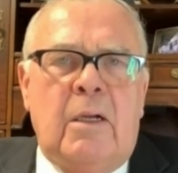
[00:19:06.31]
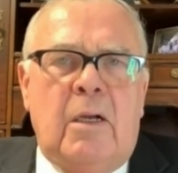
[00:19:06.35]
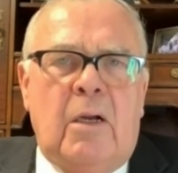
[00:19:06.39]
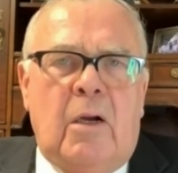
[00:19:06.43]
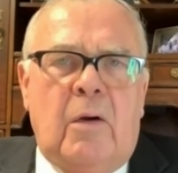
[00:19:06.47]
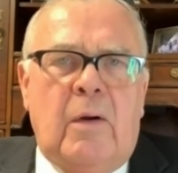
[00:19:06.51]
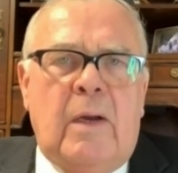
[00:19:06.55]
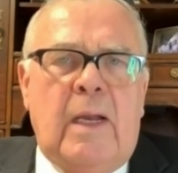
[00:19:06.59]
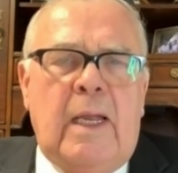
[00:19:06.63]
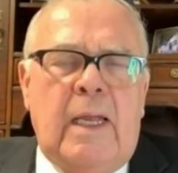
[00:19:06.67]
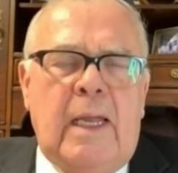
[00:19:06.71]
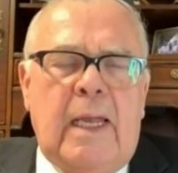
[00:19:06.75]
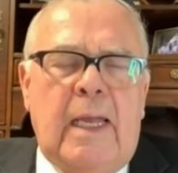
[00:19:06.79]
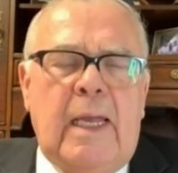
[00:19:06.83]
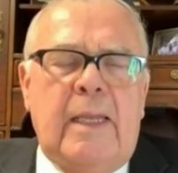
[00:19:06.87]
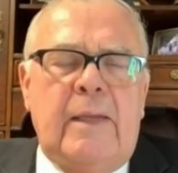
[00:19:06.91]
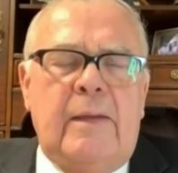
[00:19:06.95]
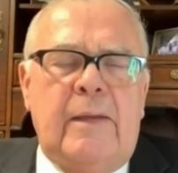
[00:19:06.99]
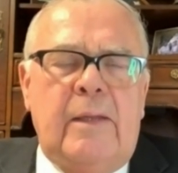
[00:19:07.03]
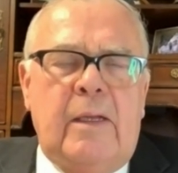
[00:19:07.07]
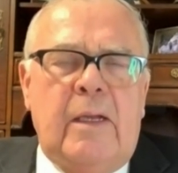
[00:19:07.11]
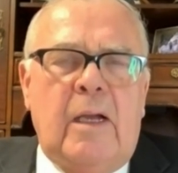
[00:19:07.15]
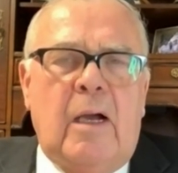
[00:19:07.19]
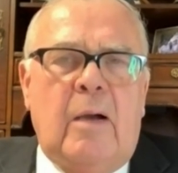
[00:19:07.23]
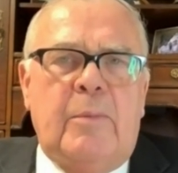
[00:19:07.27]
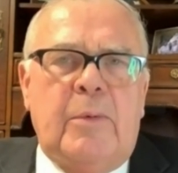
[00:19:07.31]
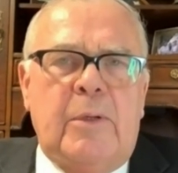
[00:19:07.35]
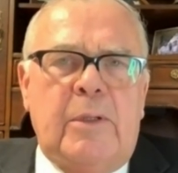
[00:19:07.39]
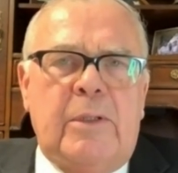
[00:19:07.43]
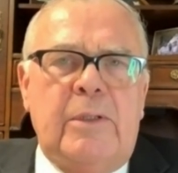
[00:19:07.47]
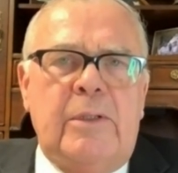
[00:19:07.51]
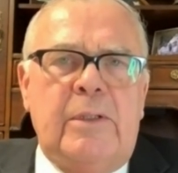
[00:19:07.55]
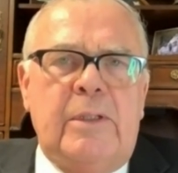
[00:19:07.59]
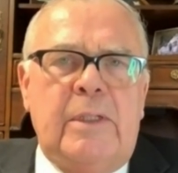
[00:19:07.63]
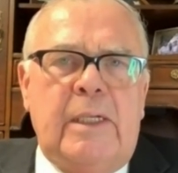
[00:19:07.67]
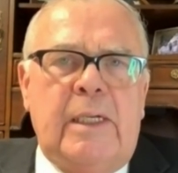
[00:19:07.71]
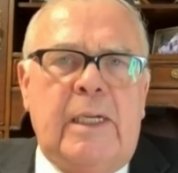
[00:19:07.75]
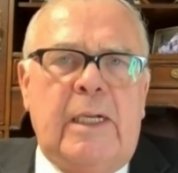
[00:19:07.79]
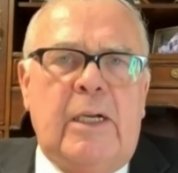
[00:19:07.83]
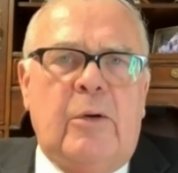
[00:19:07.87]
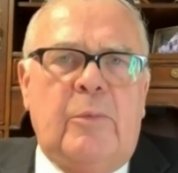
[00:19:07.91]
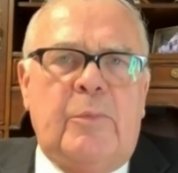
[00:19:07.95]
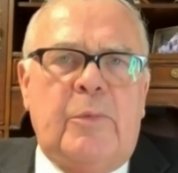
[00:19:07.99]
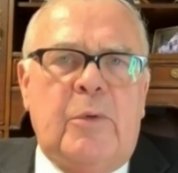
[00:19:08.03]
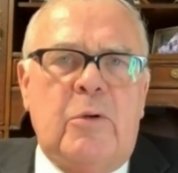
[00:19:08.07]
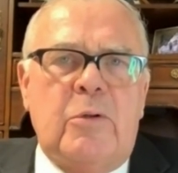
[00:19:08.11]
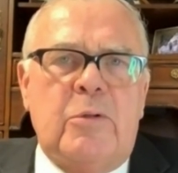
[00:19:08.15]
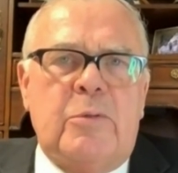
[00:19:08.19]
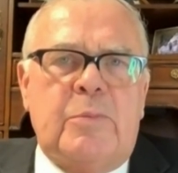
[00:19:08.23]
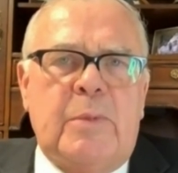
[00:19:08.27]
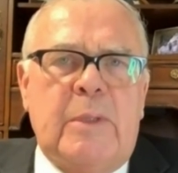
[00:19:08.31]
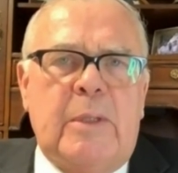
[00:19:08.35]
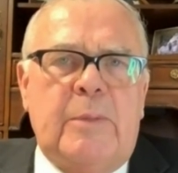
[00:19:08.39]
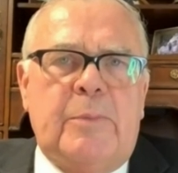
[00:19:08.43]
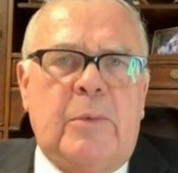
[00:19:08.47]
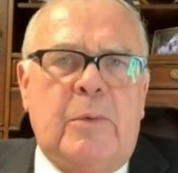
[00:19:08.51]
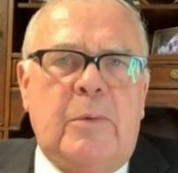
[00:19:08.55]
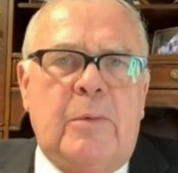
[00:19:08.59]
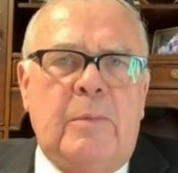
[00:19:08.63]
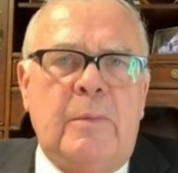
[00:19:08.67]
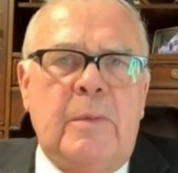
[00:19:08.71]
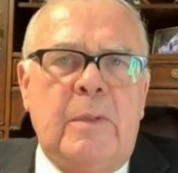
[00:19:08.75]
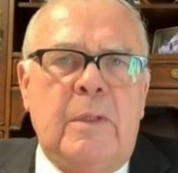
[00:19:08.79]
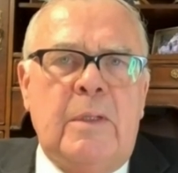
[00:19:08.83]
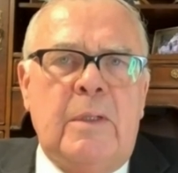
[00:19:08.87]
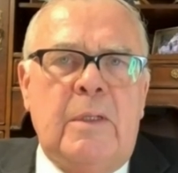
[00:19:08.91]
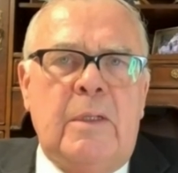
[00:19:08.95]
or had the opportunity to help those people